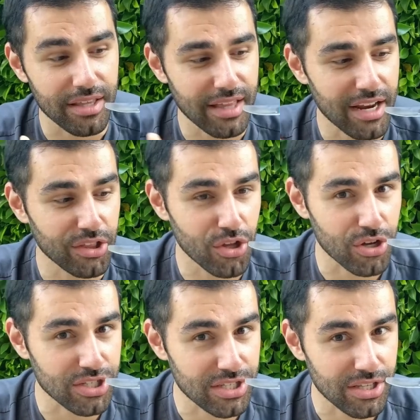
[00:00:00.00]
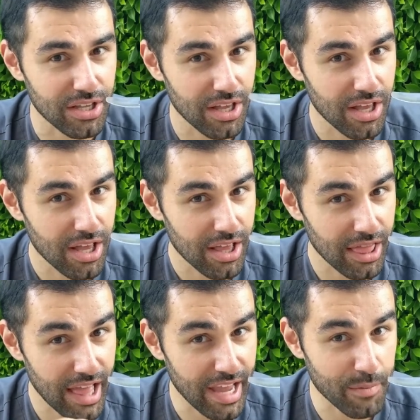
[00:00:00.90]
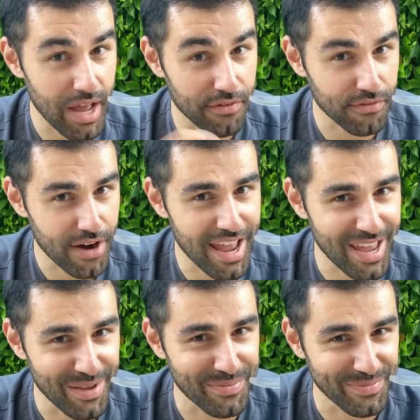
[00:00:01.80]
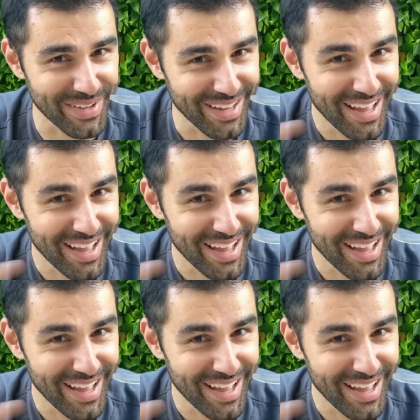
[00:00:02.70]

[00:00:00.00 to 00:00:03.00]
that it looks like my frame.